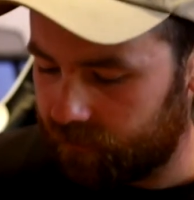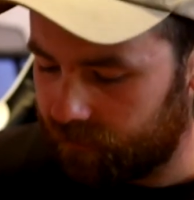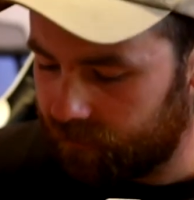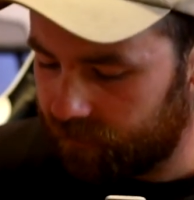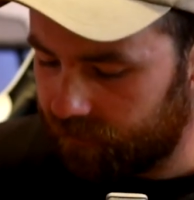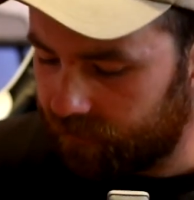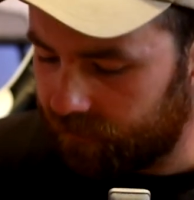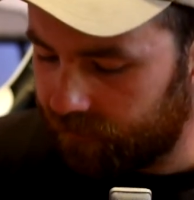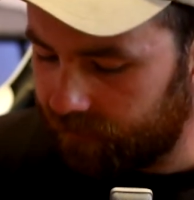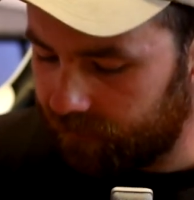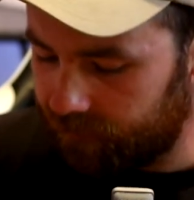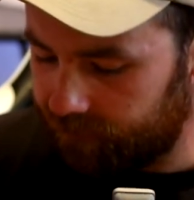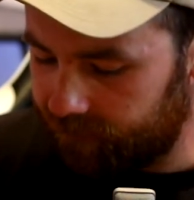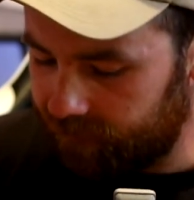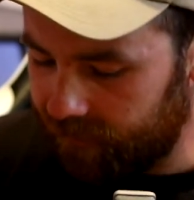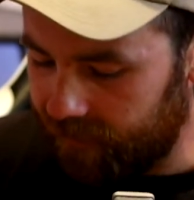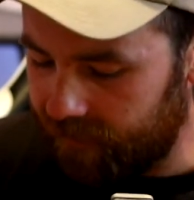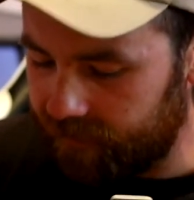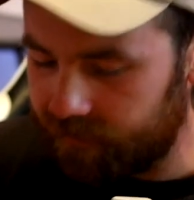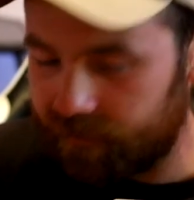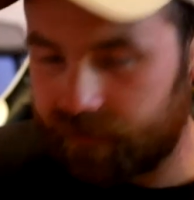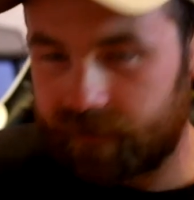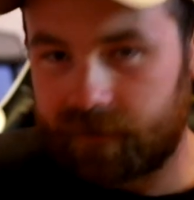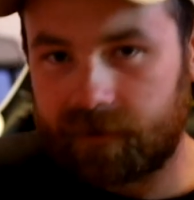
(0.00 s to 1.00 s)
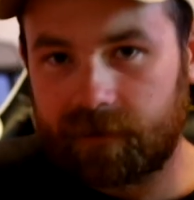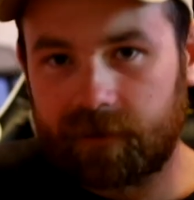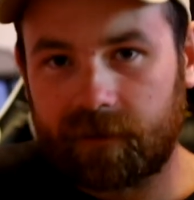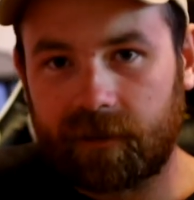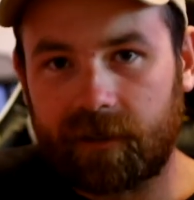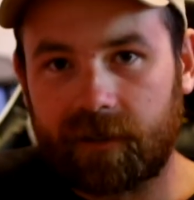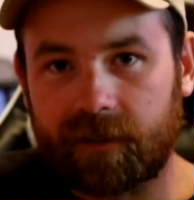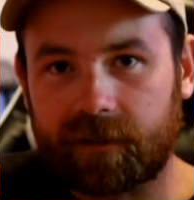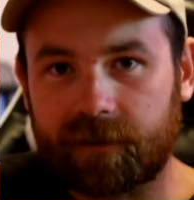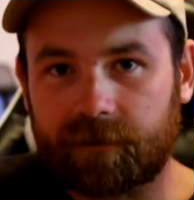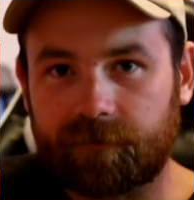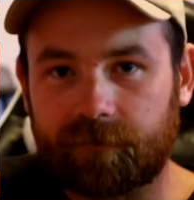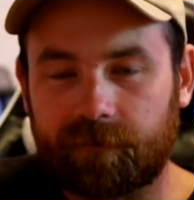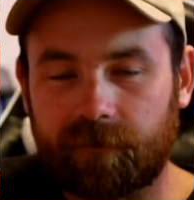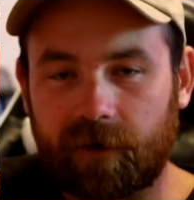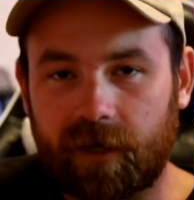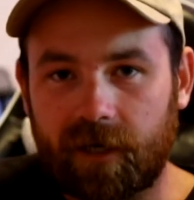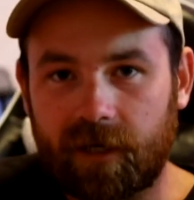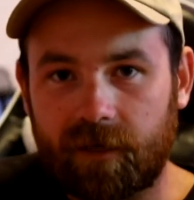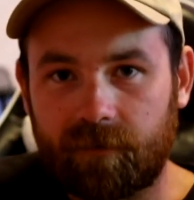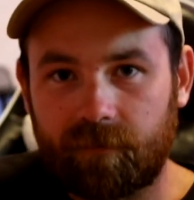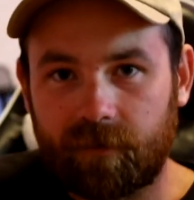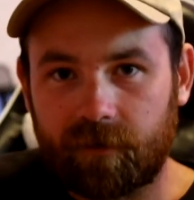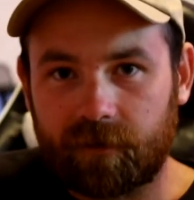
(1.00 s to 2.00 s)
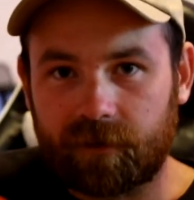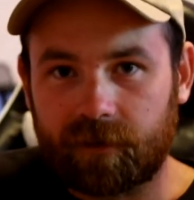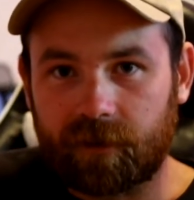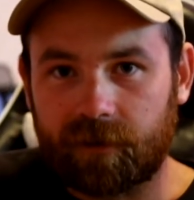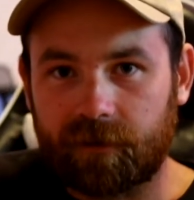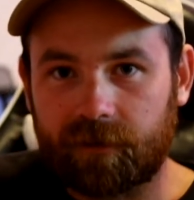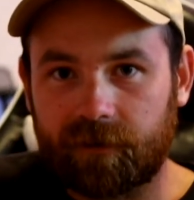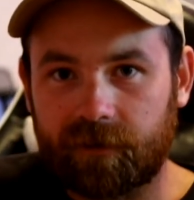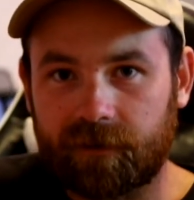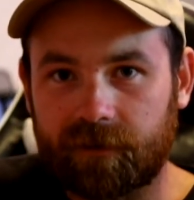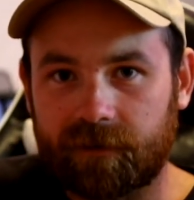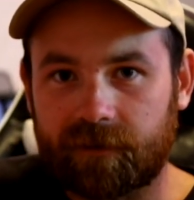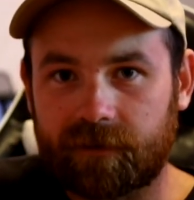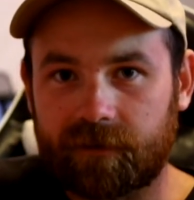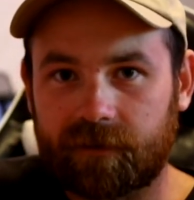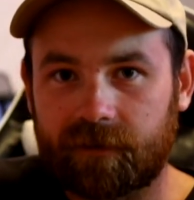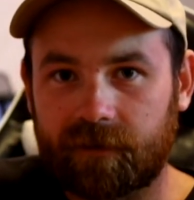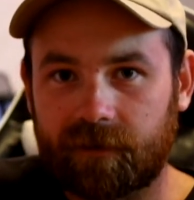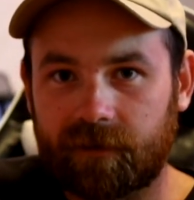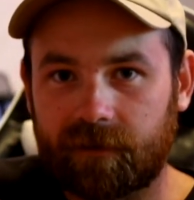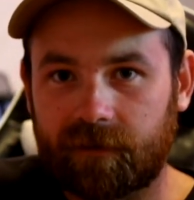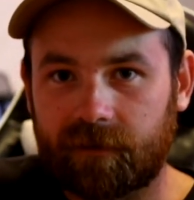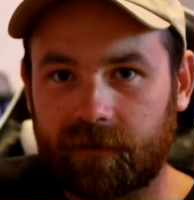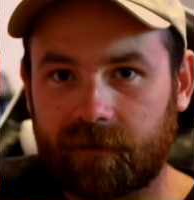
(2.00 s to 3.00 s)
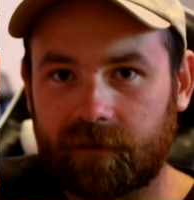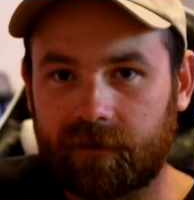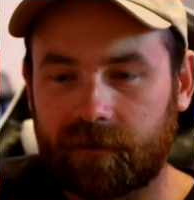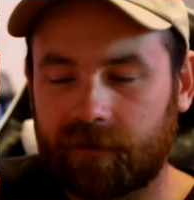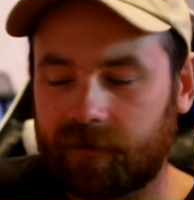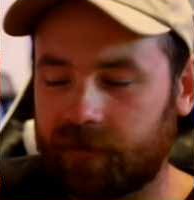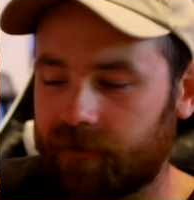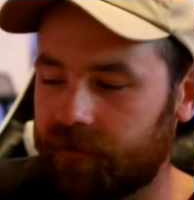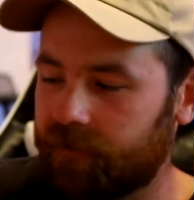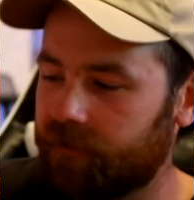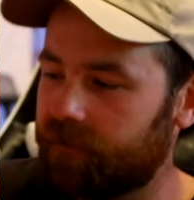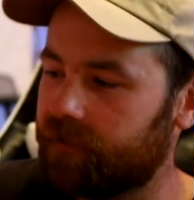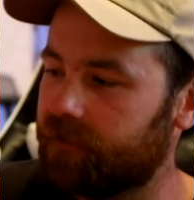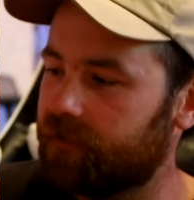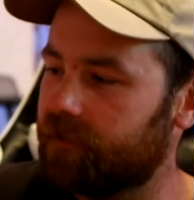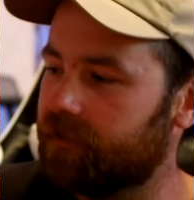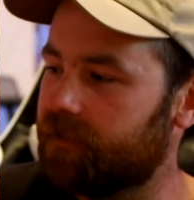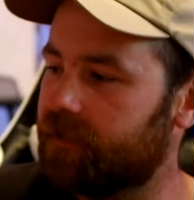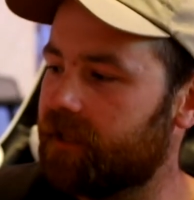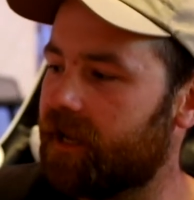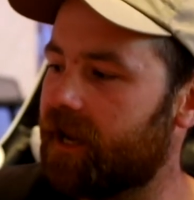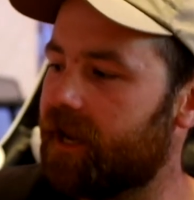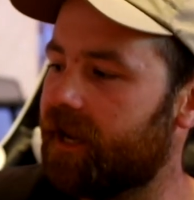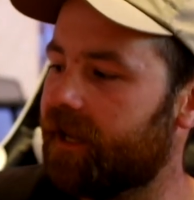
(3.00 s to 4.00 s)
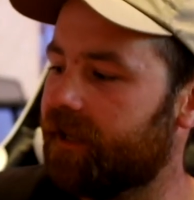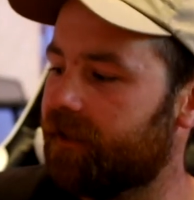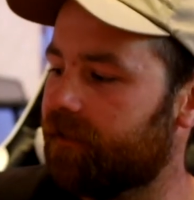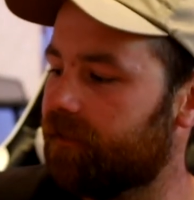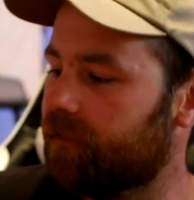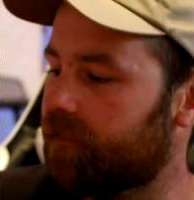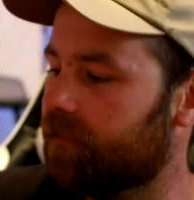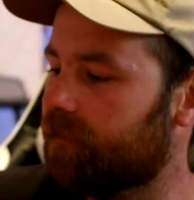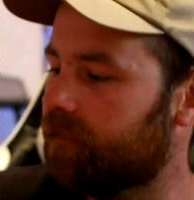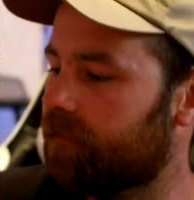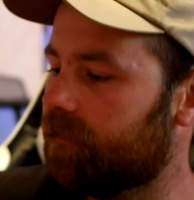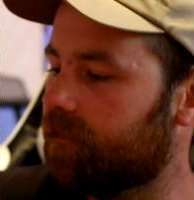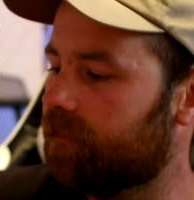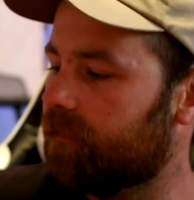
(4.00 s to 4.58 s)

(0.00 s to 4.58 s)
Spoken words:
To advance to the next frame, you turn this dial